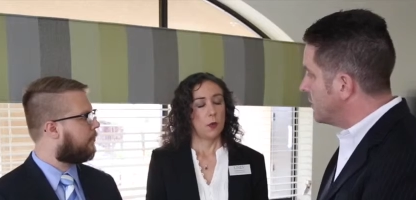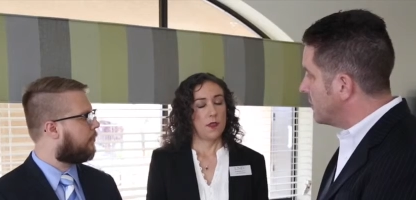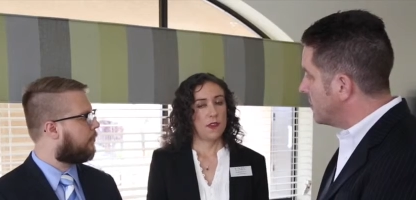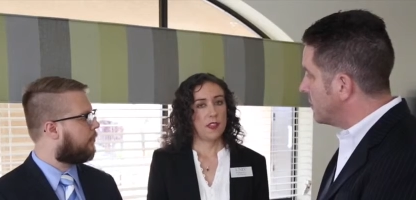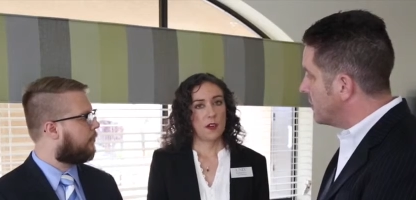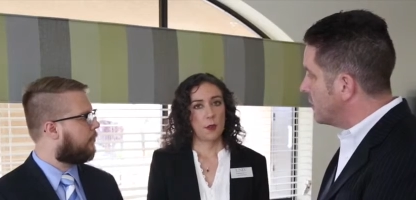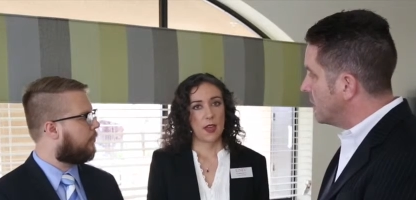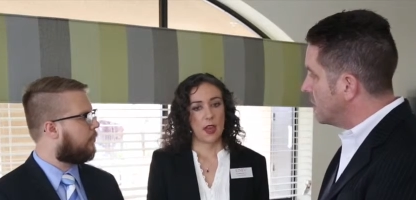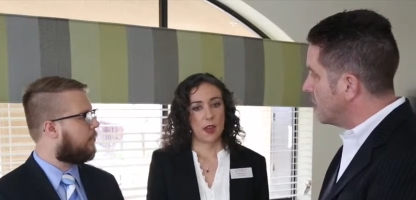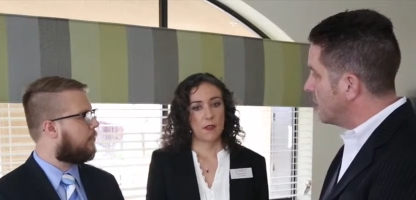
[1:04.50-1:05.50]
Speaker 1: We feel that we
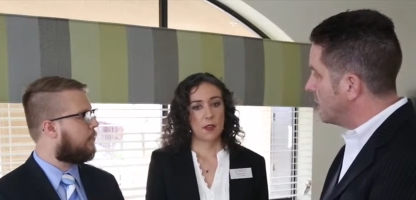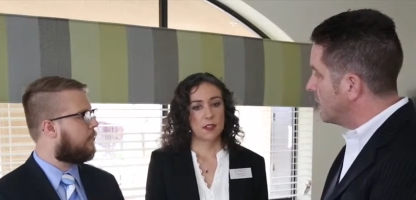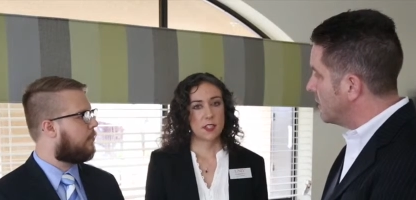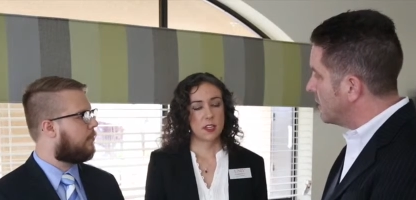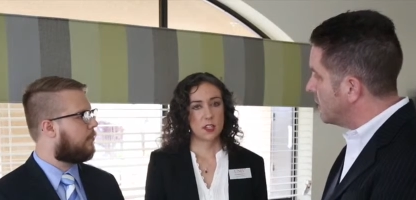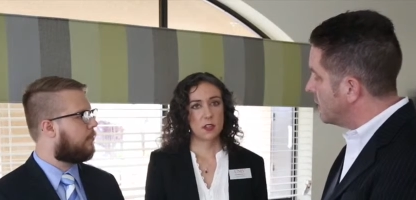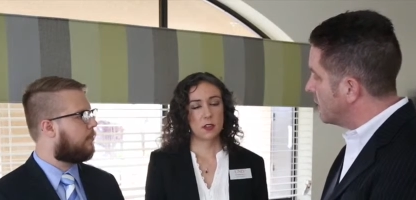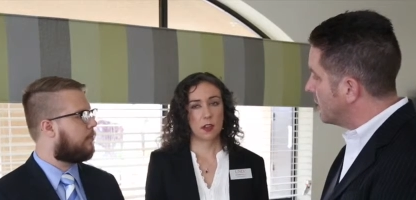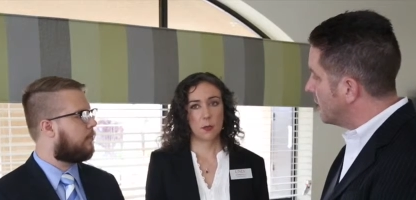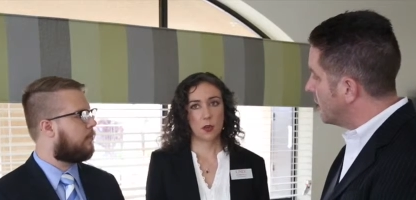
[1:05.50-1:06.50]
have such
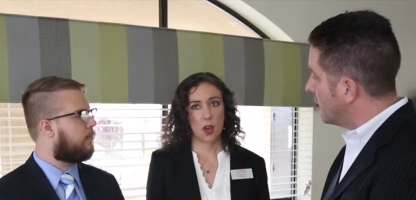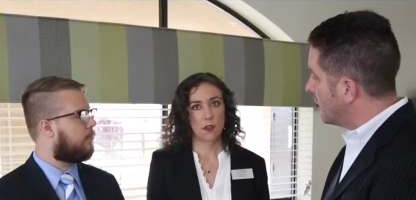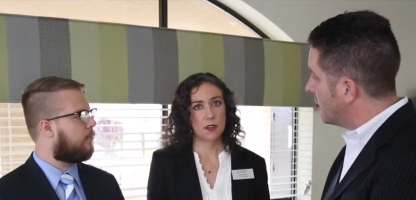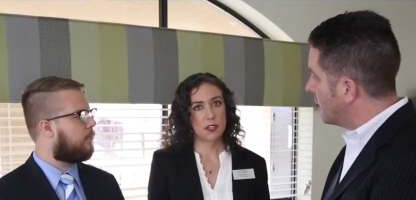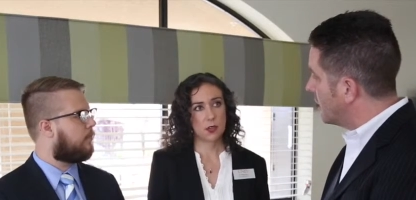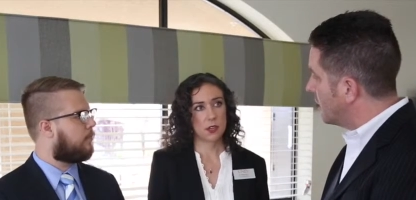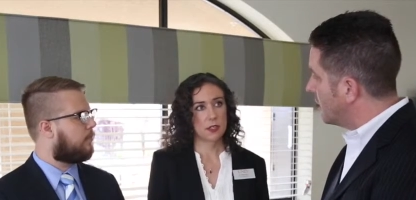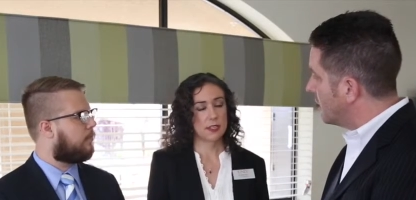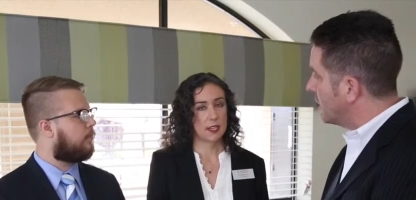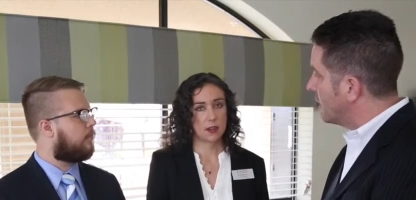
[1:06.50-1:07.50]
a broad resource
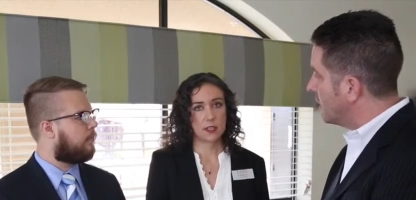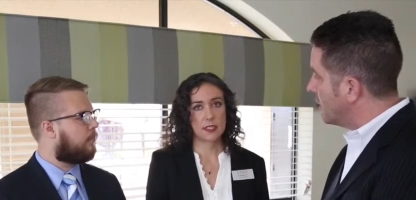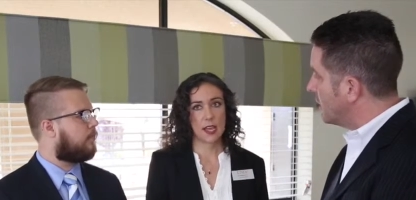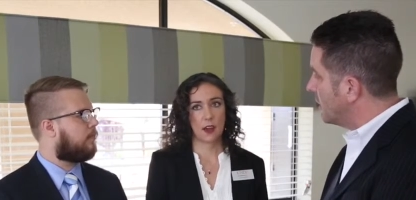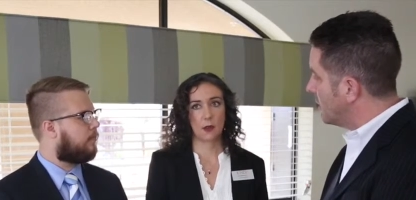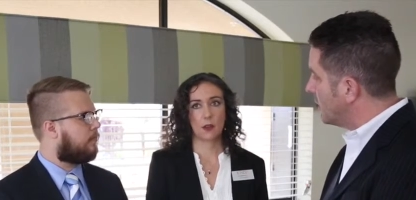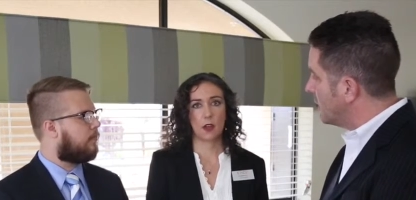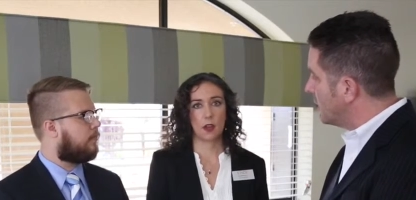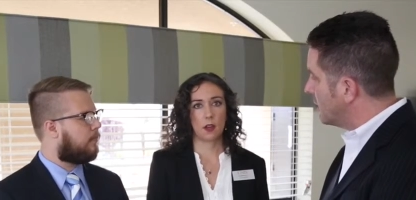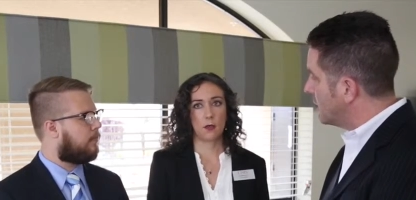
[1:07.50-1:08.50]
here in town
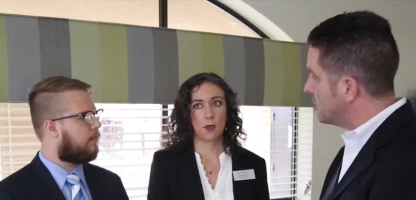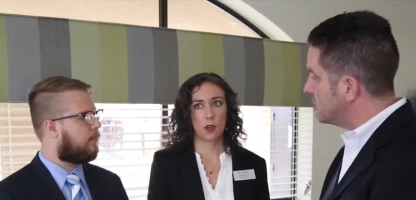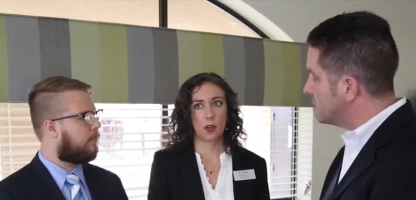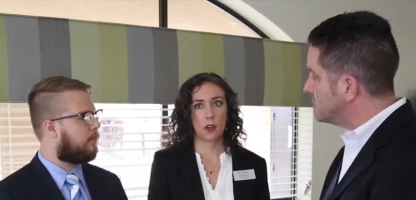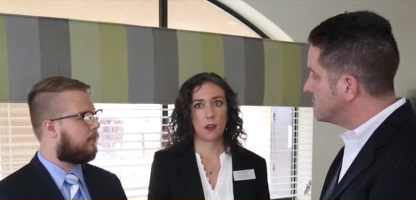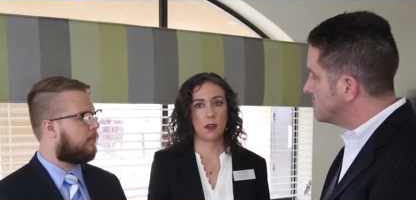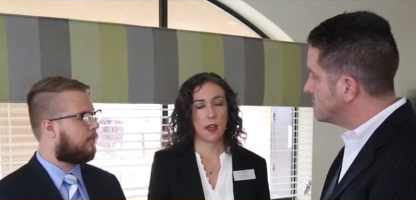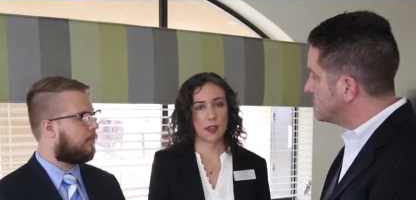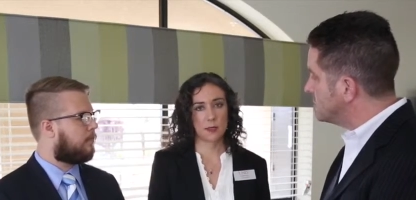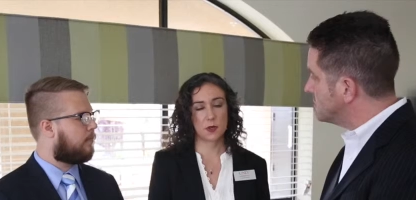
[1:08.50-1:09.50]
uh, for
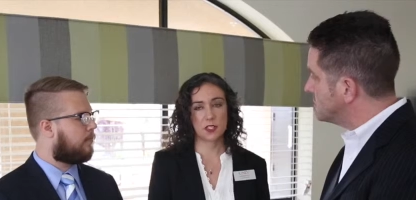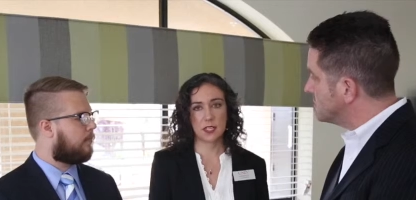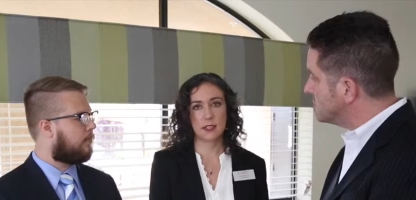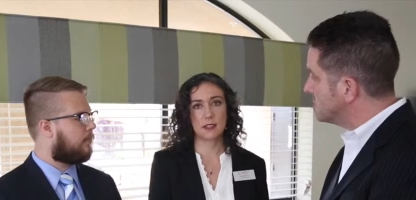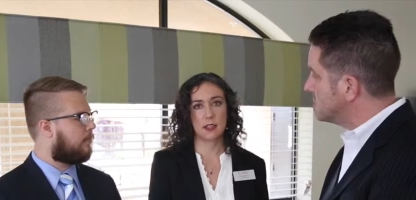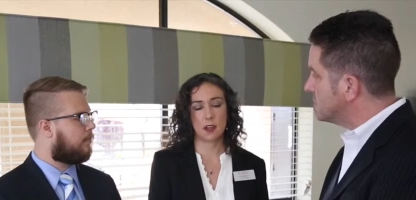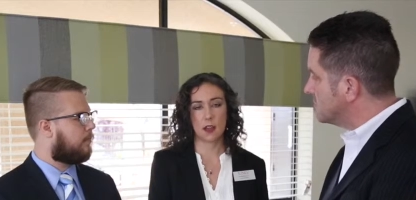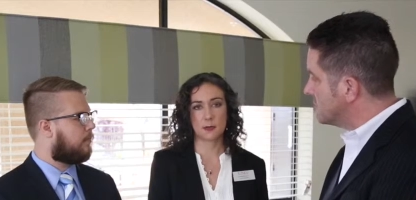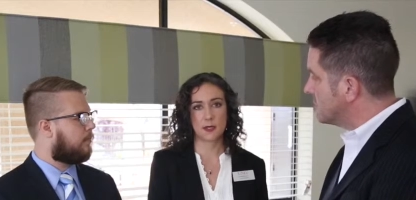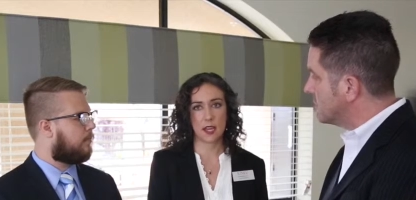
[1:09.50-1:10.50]
expertise in
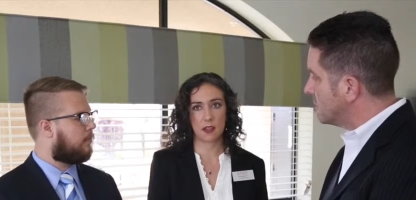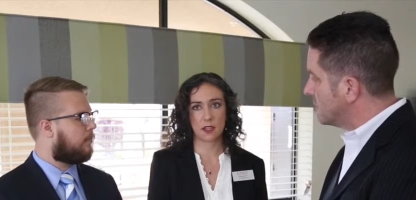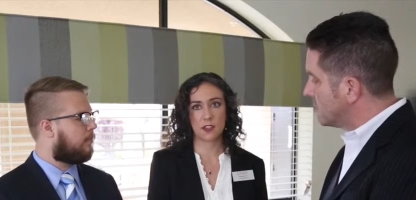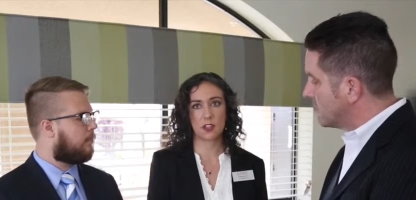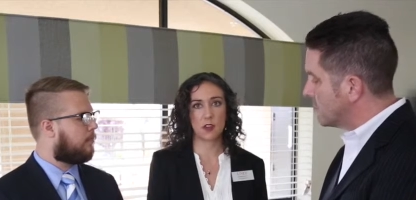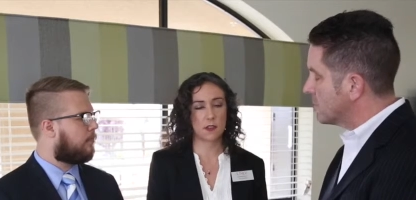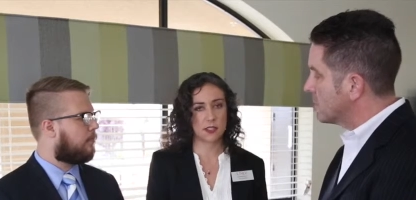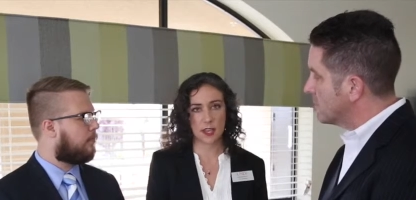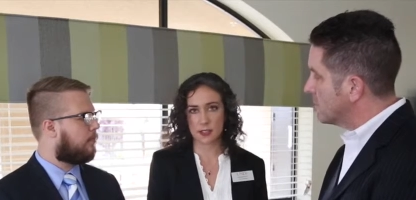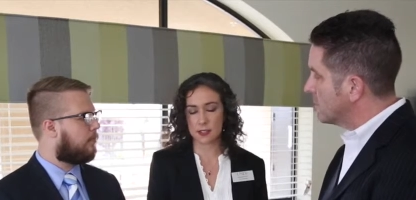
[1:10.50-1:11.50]
hospitality,
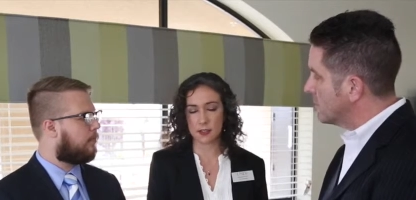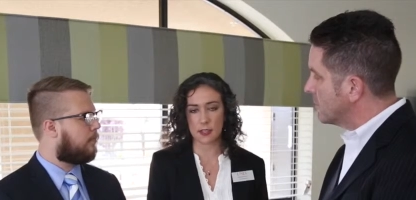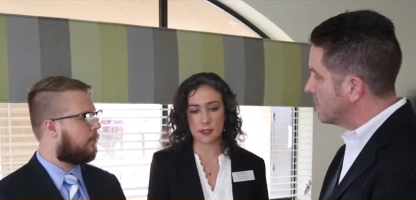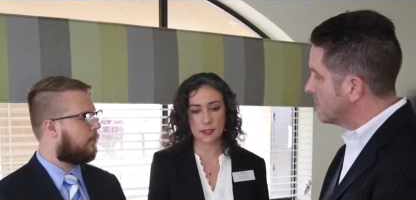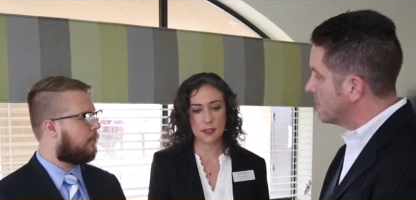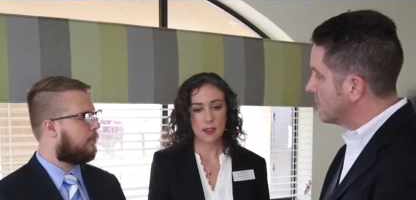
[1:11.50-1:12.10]
service excellence,